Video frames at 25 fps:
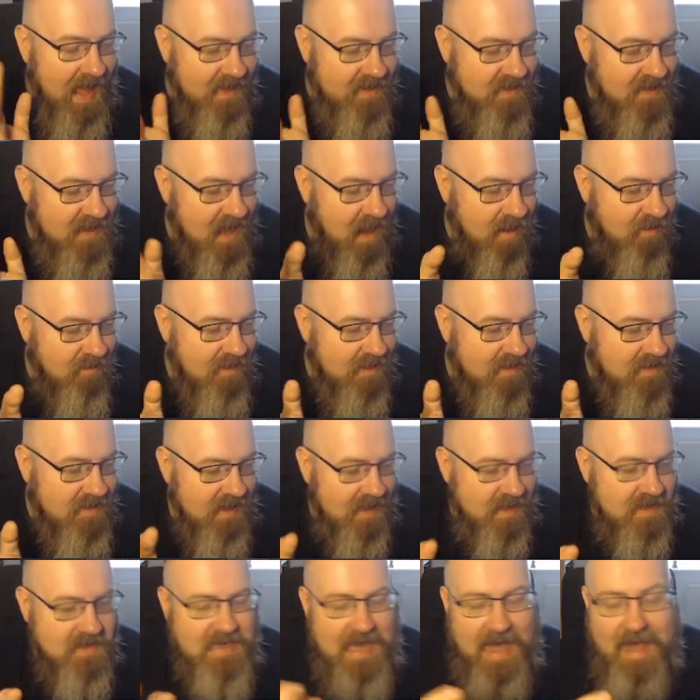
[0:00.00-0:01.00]
The only
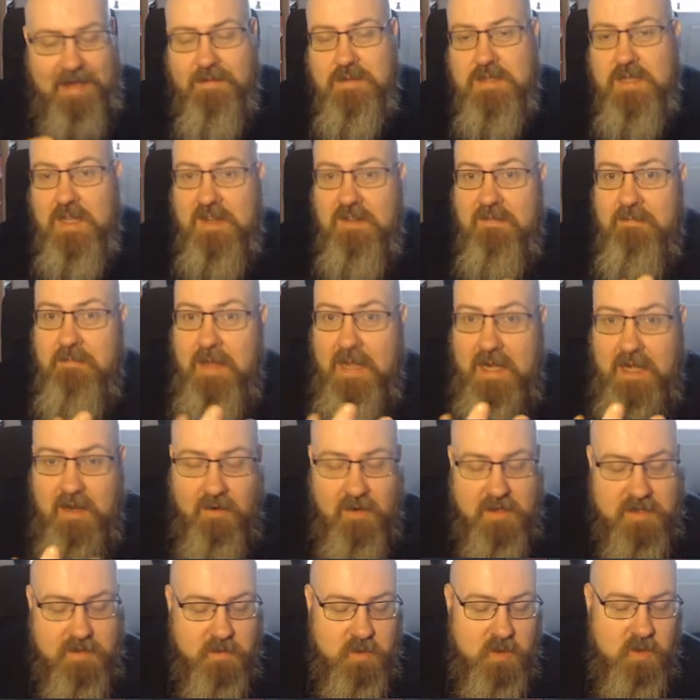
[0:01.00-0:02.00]
things outside of media
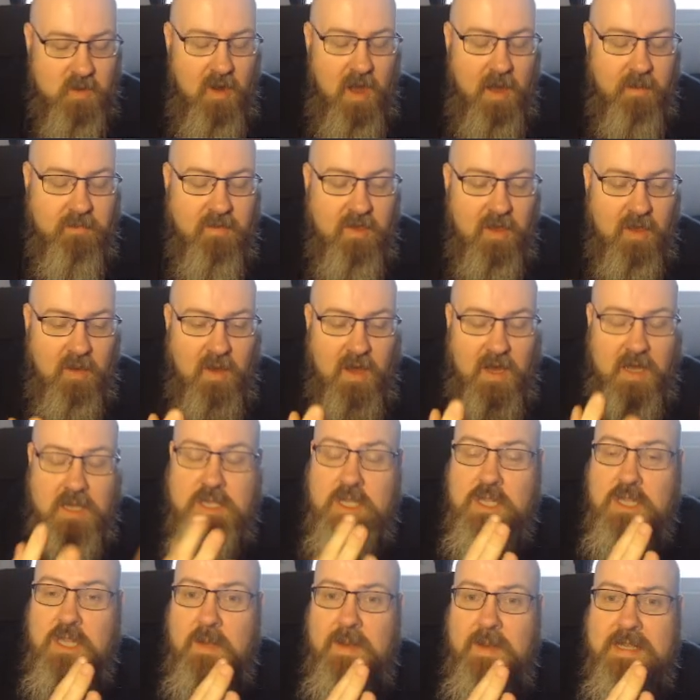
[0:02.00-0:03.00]
I subscribe to are
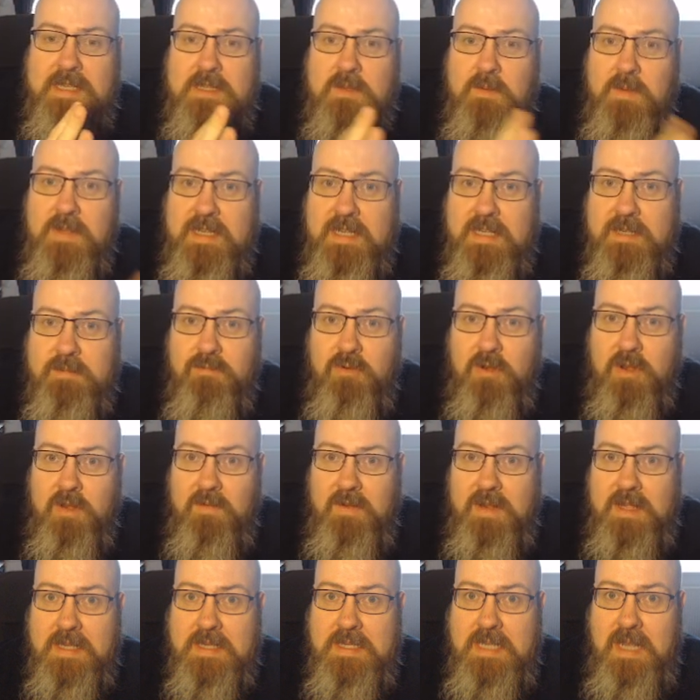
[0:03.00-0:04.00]
Todoist, which has
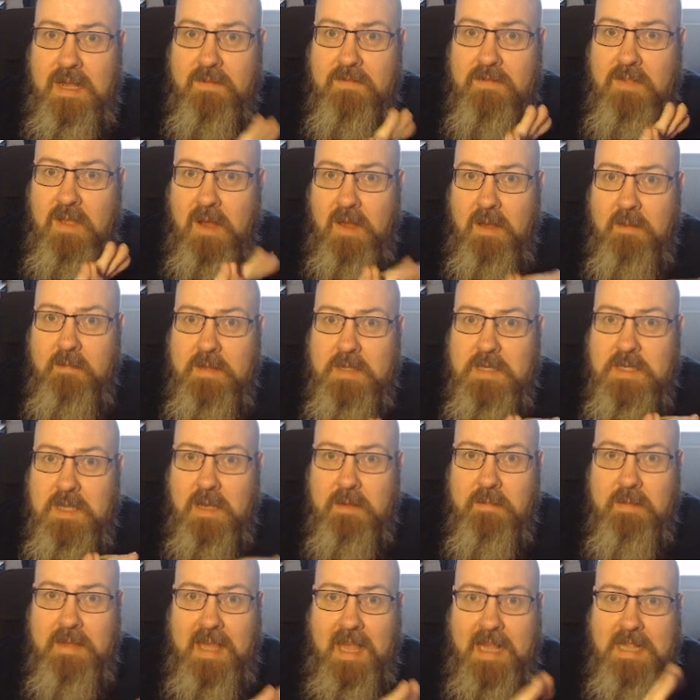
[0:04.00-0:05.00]
proven itself time and
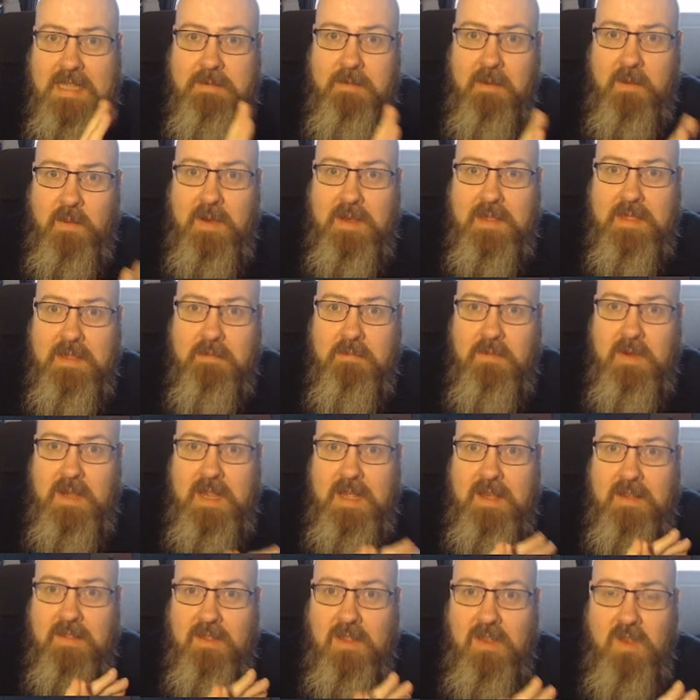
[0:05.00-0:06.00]
time again to be worth the
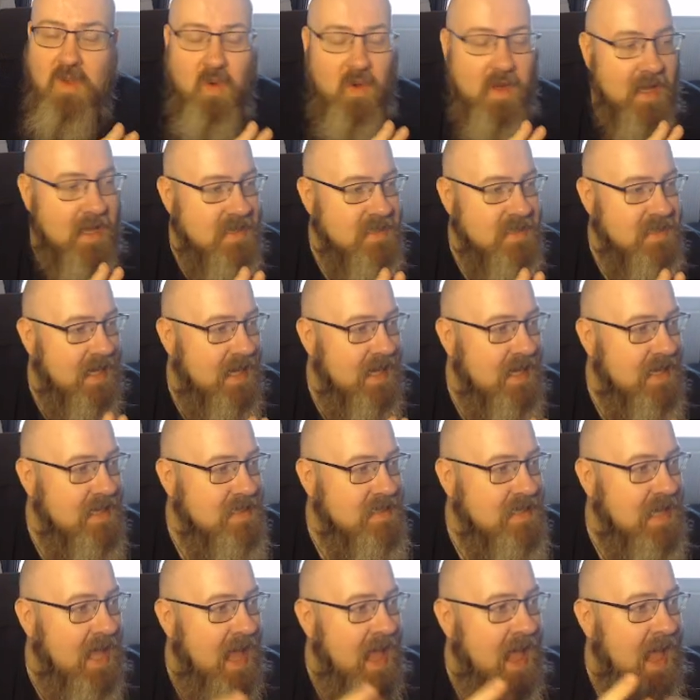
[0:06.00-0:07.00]
money, as annoying as it
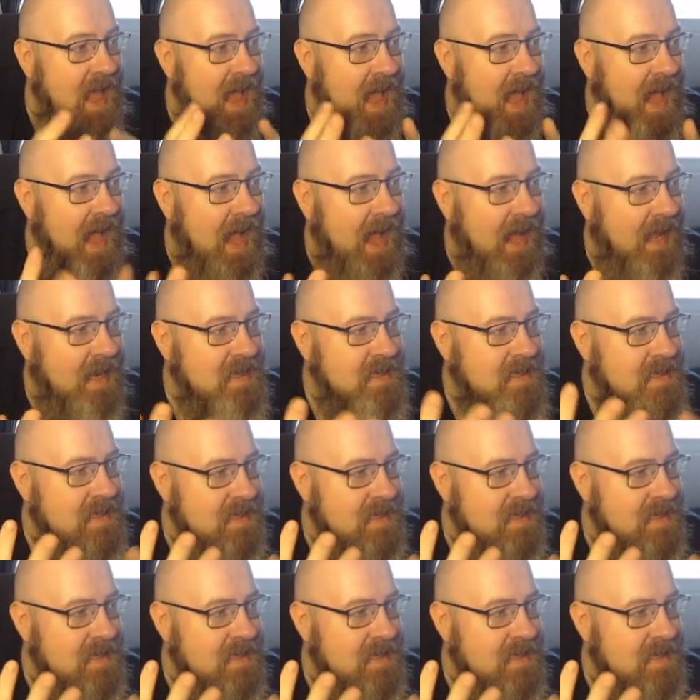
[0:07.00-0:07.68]
is, and